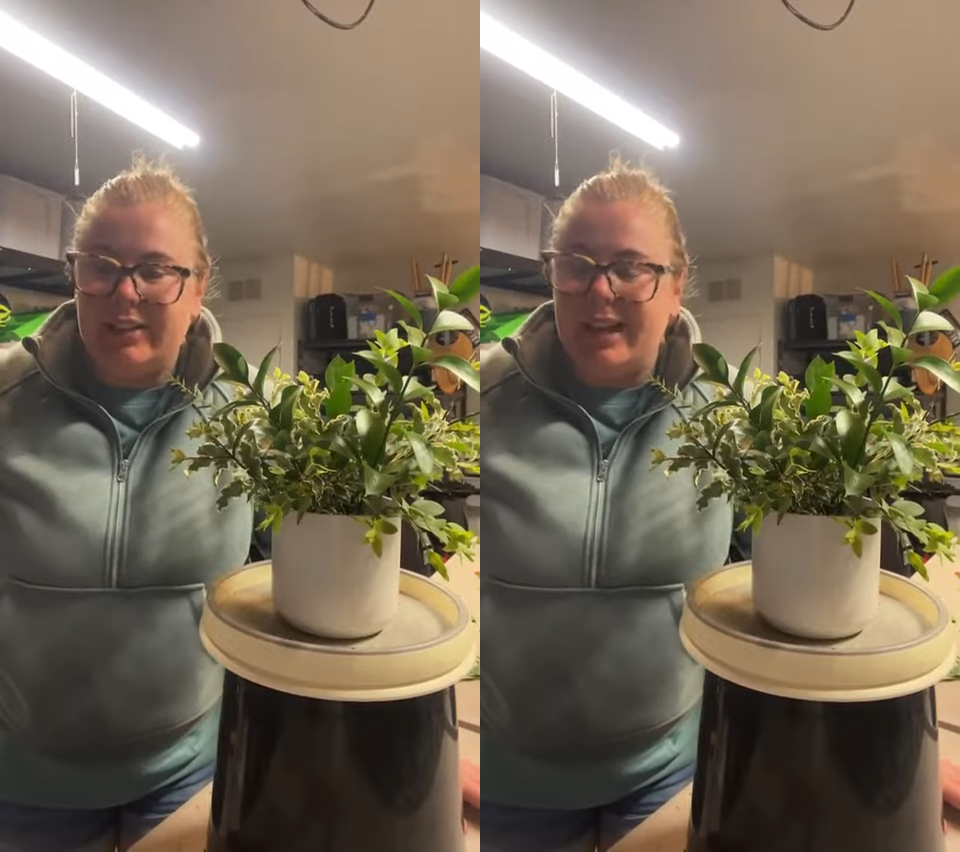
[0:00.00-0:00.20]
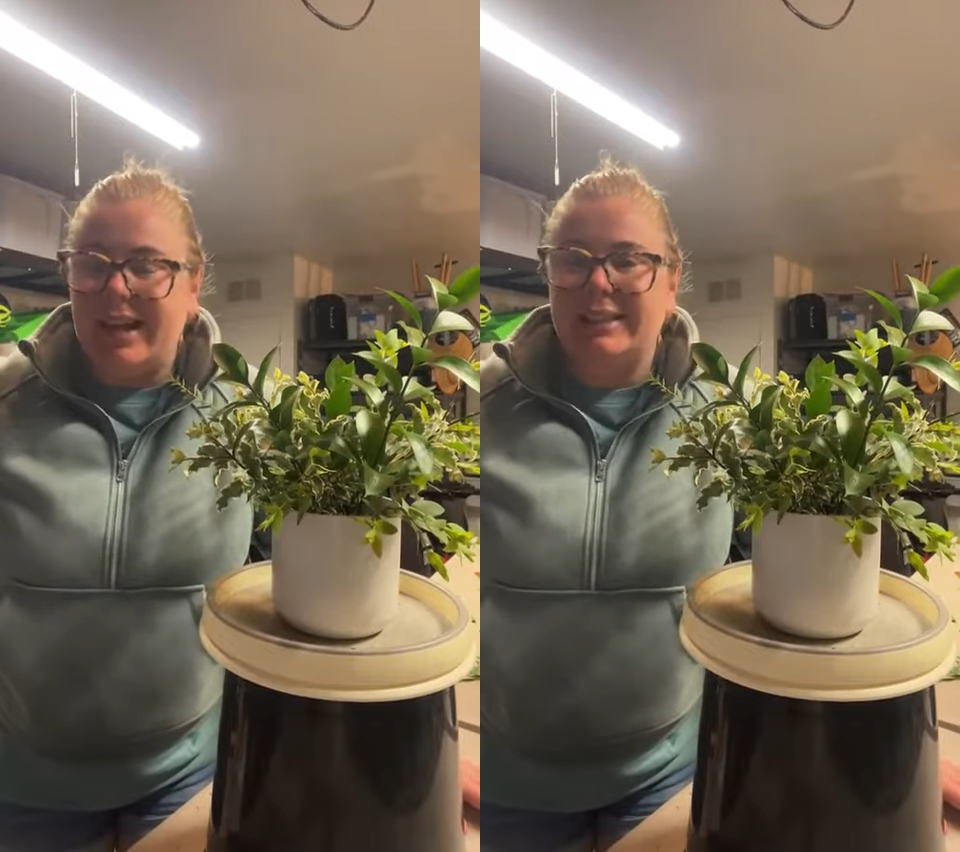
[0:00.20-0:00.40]

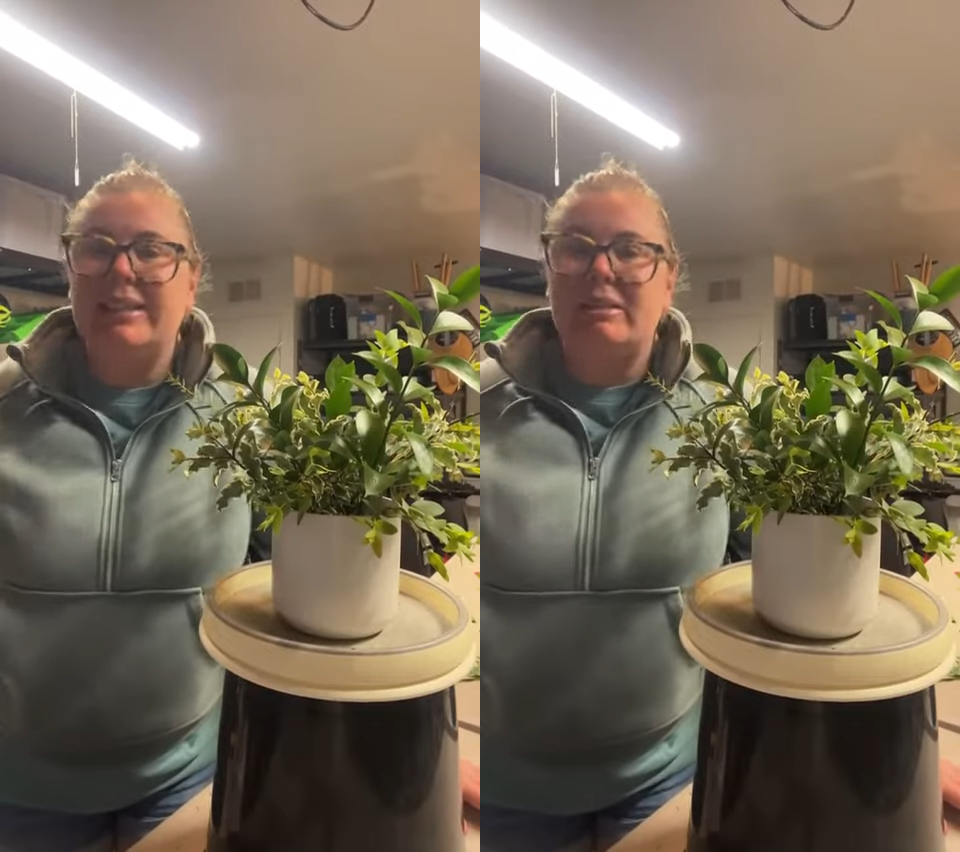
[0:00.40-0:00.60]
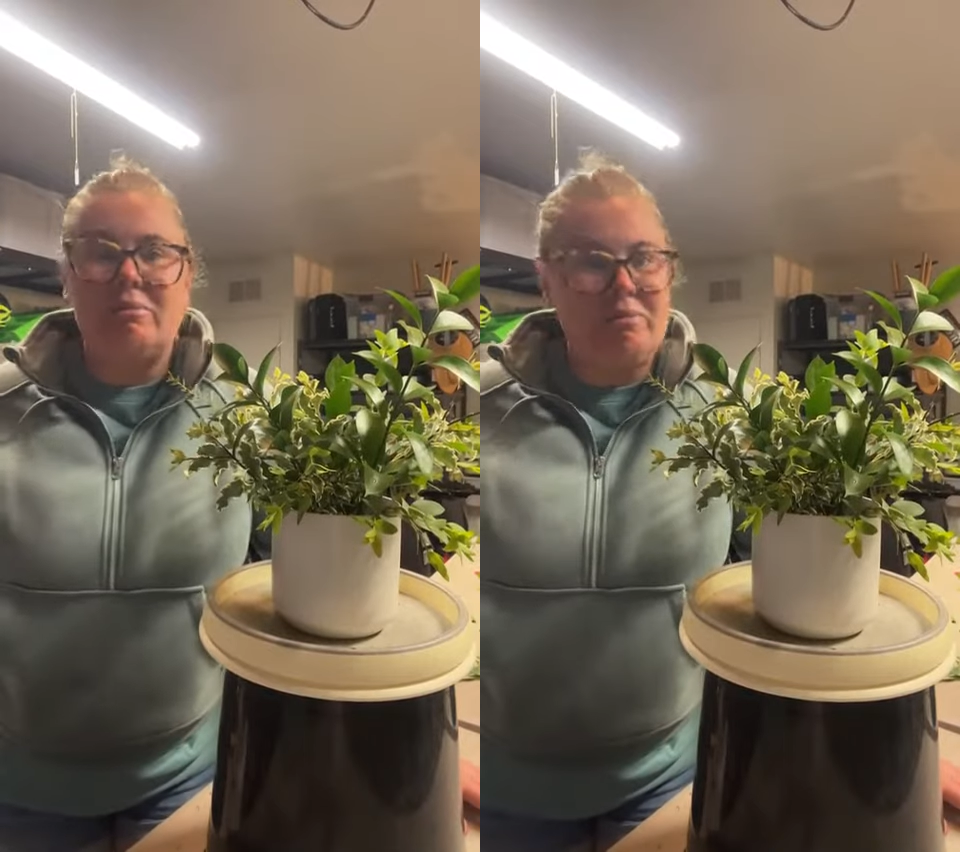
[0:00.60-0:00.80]
They asked
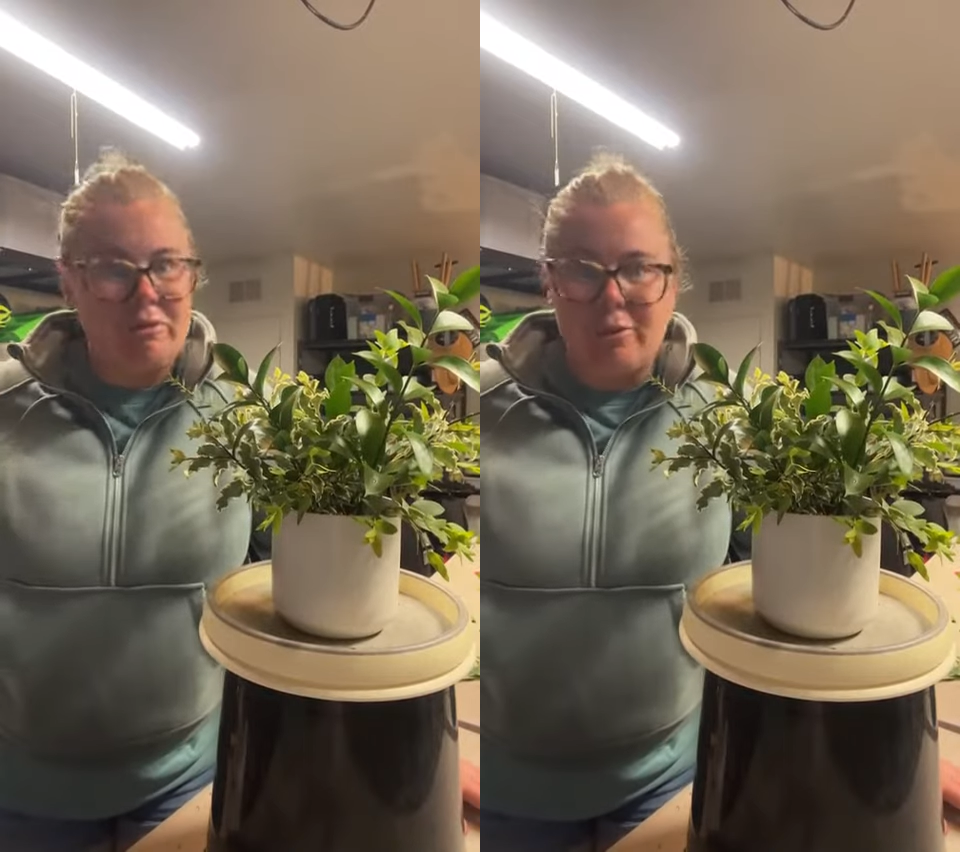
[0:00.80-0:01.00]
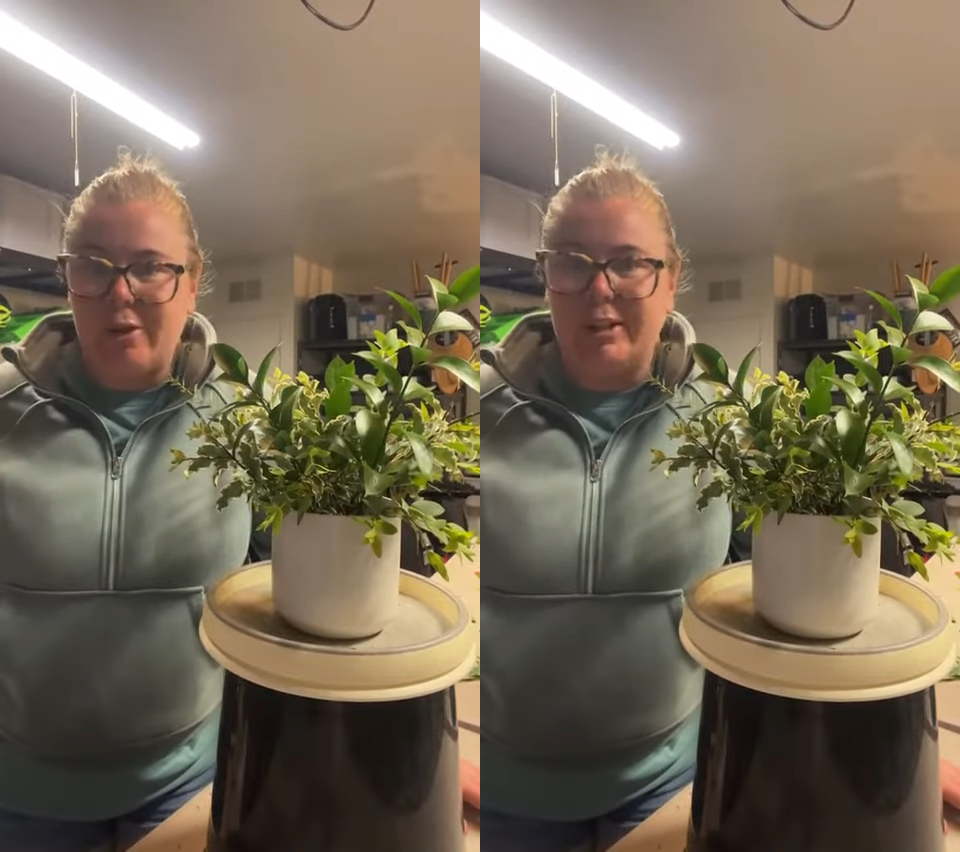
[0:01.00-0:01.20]

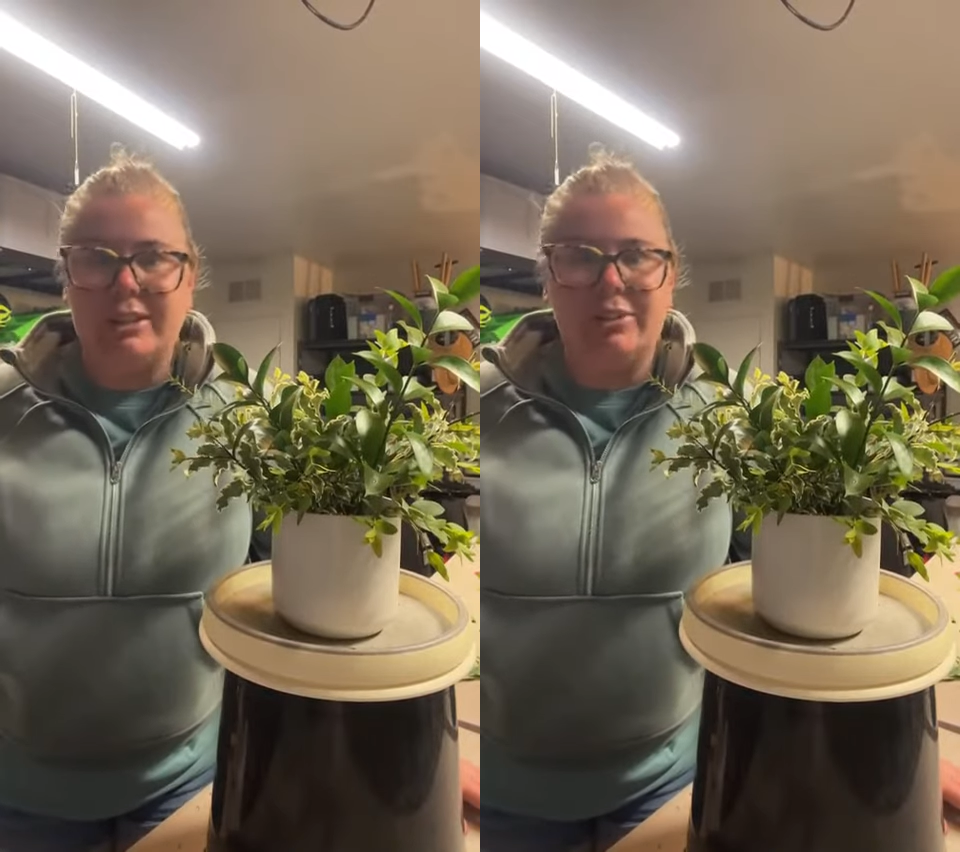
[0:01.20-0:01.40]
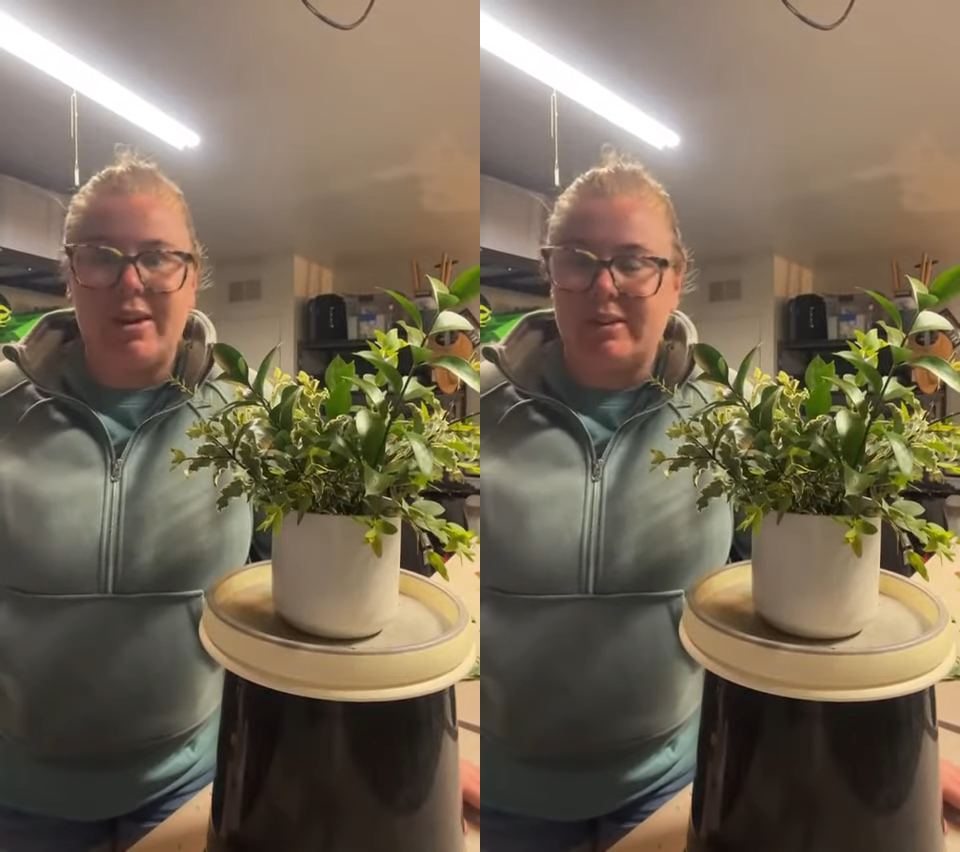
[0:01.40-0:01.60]

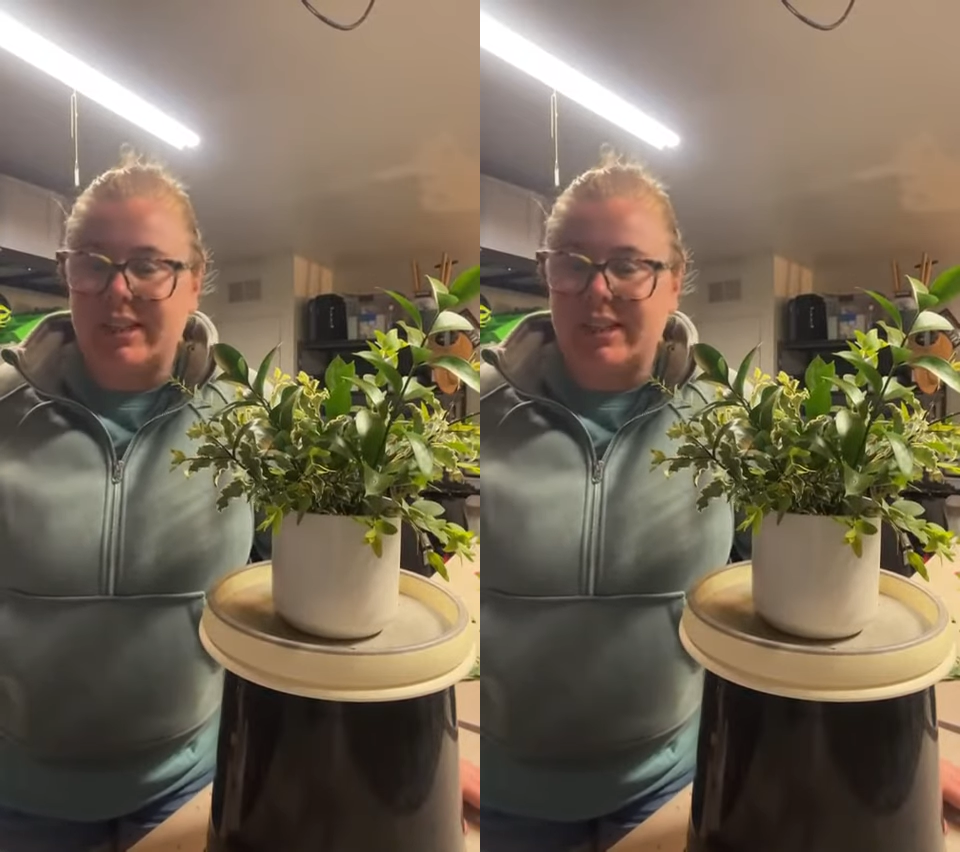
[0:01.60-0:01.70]
florists around